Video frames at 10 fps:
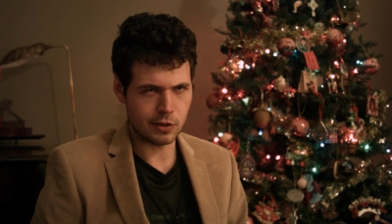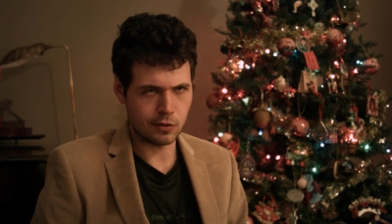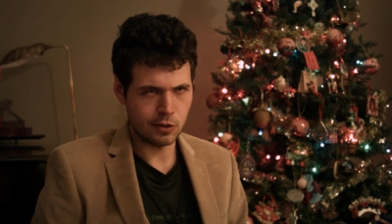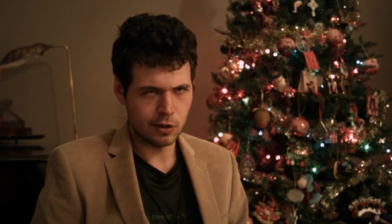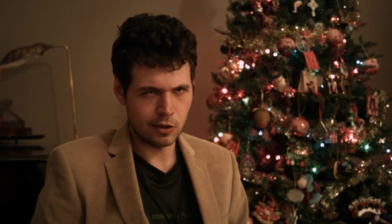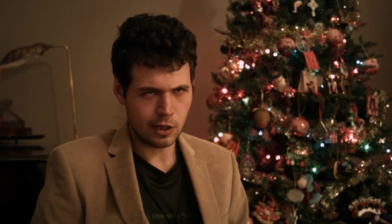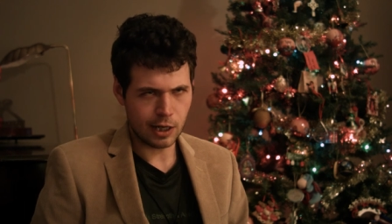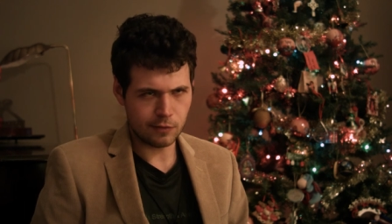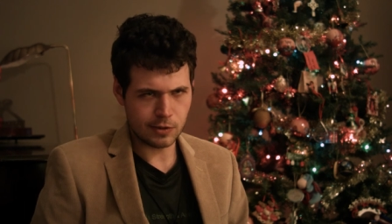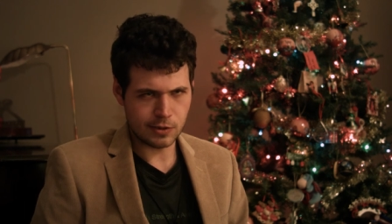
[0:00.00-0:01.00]
And I
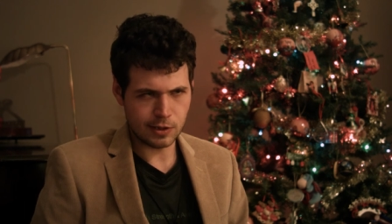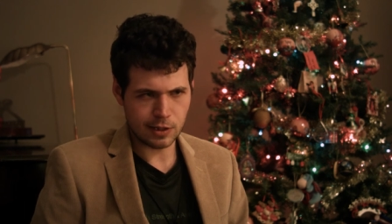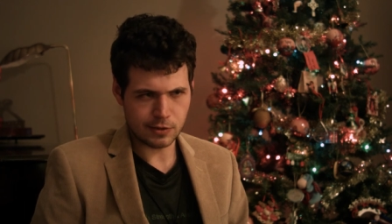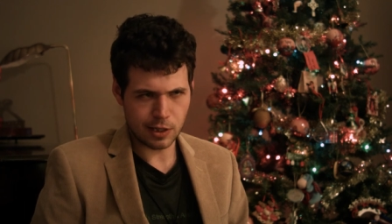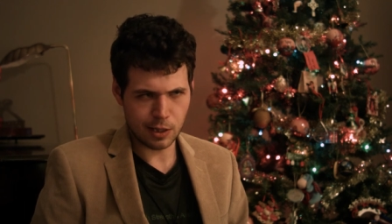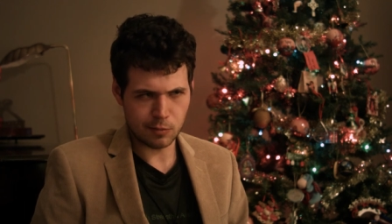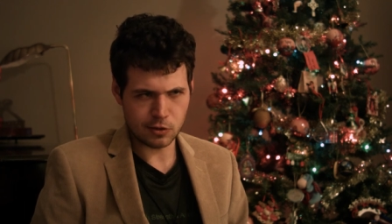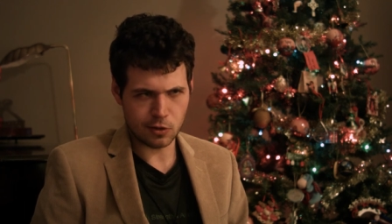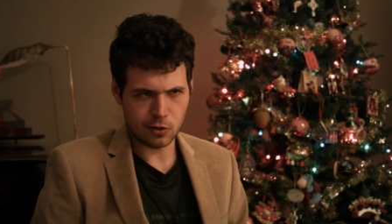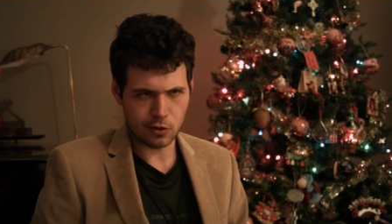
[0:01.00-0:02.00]
have to say, as time has
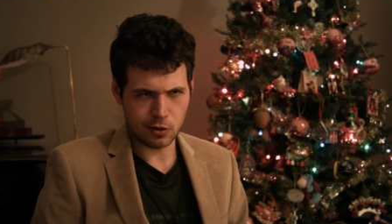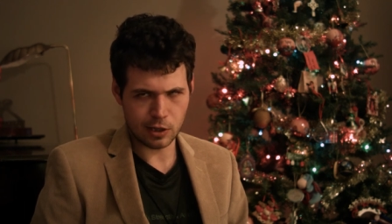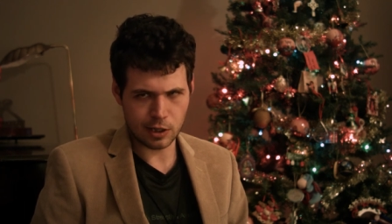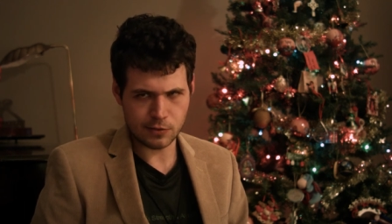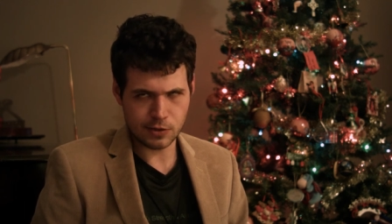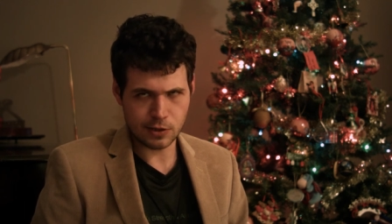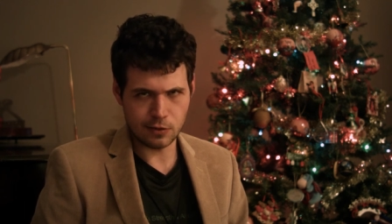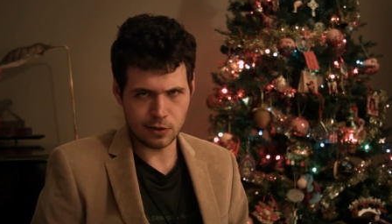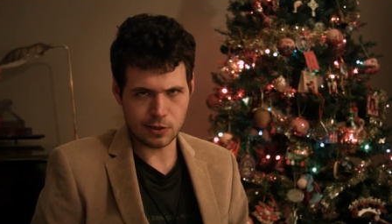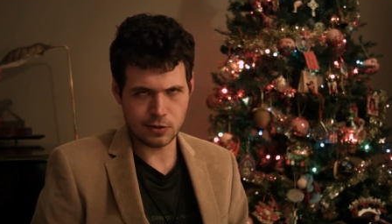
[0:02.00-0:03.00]
gone on, I've
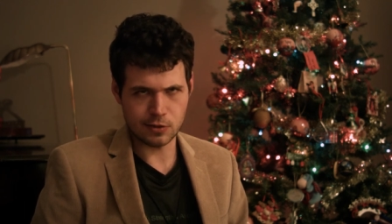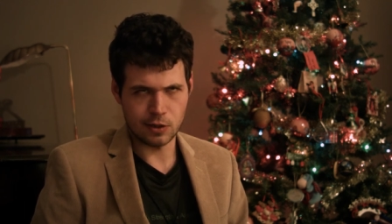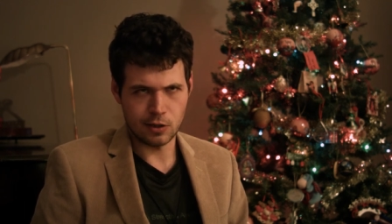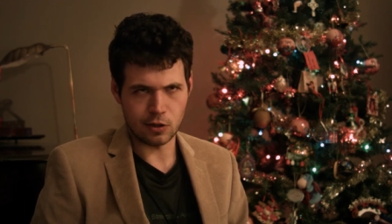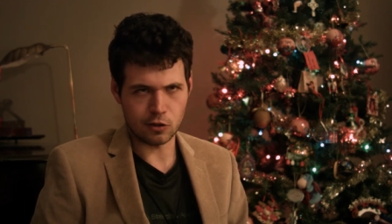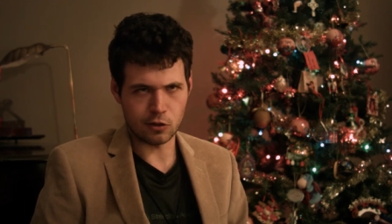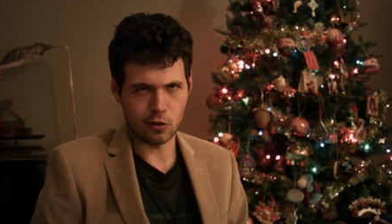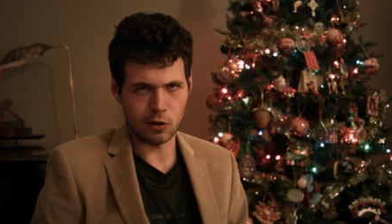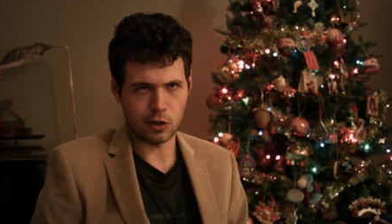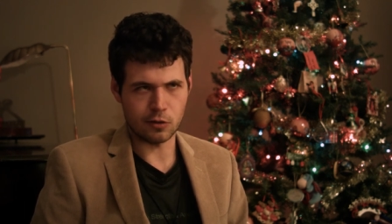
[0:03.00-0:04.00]
seen this
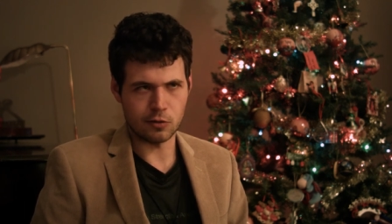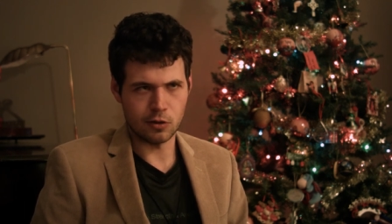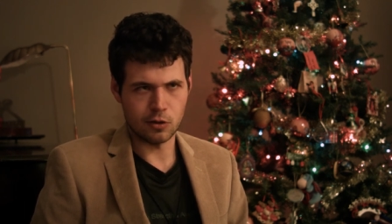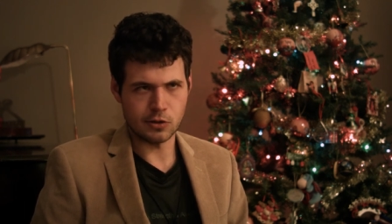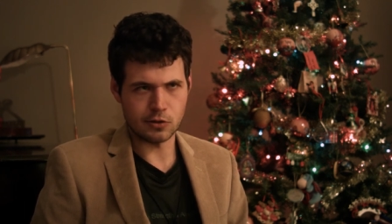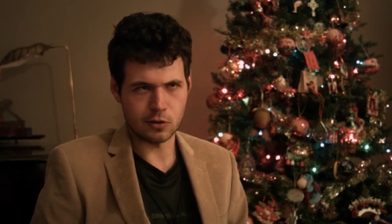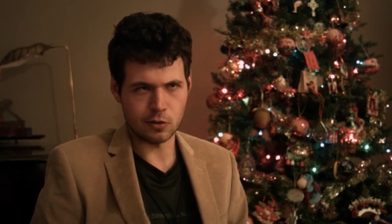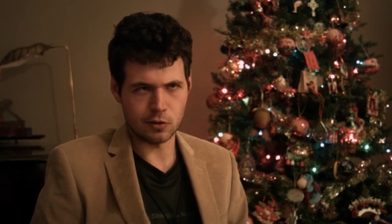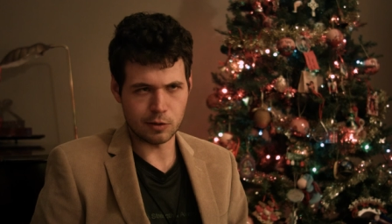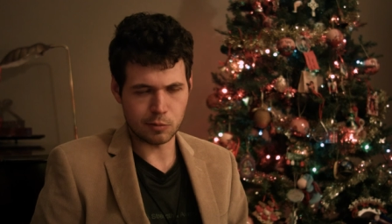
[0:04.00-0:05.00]
occurring
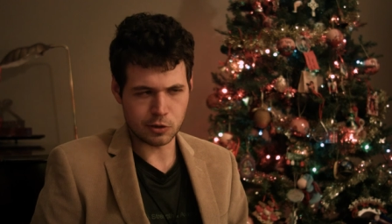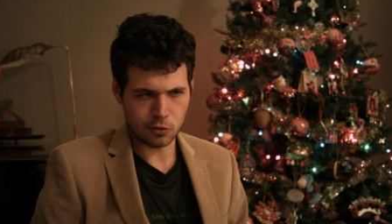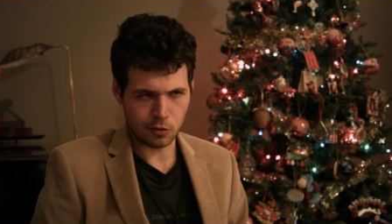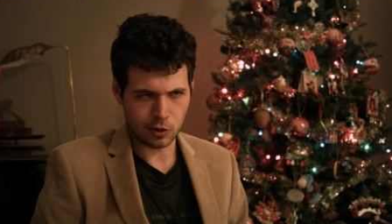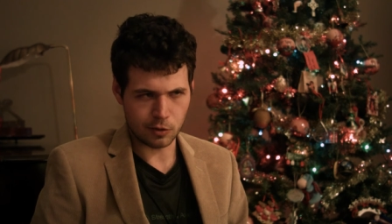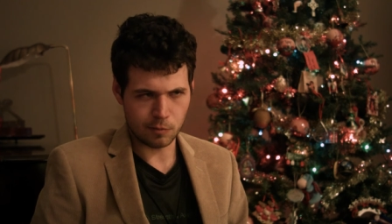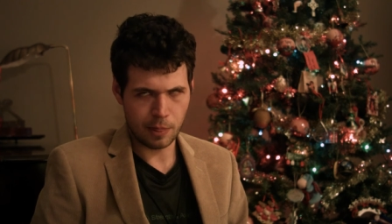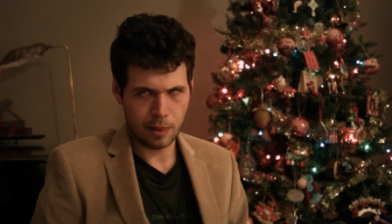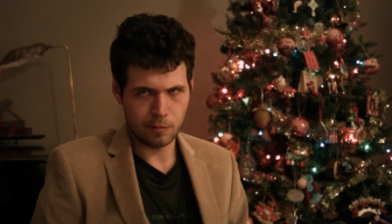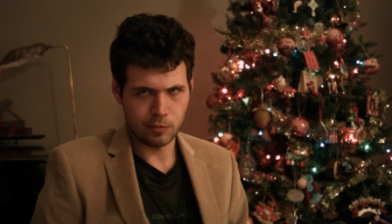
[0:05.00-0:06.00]
slowly but surely.
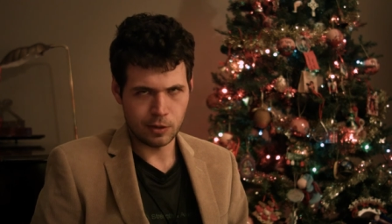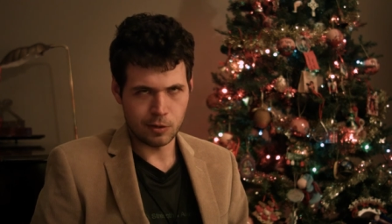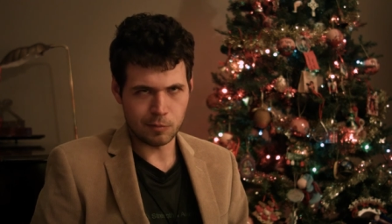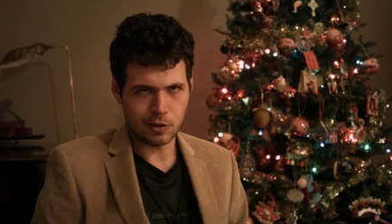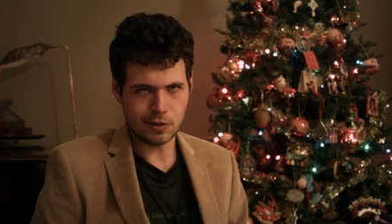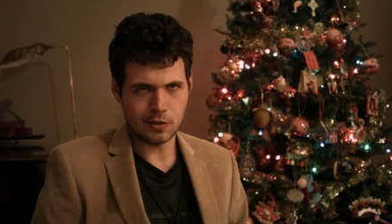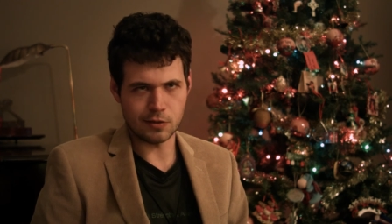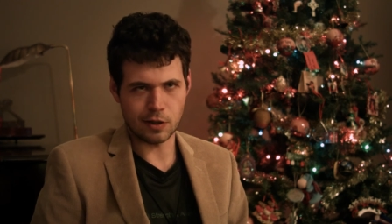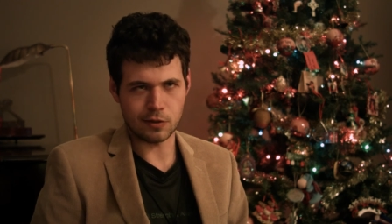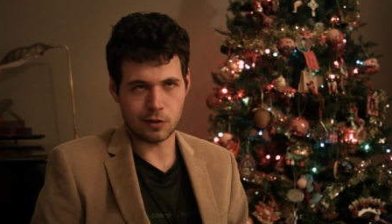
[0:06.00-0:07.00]
But this is
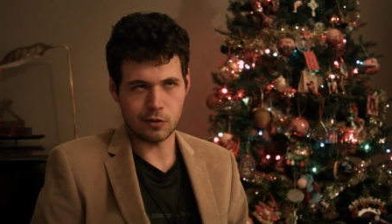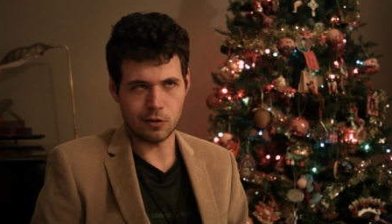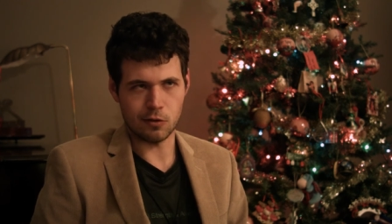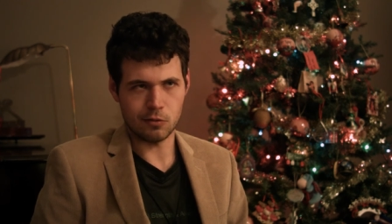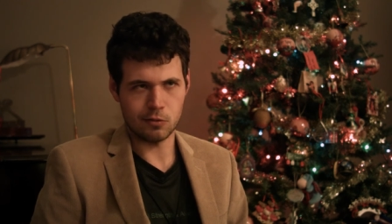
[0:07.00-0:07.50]
nothing new.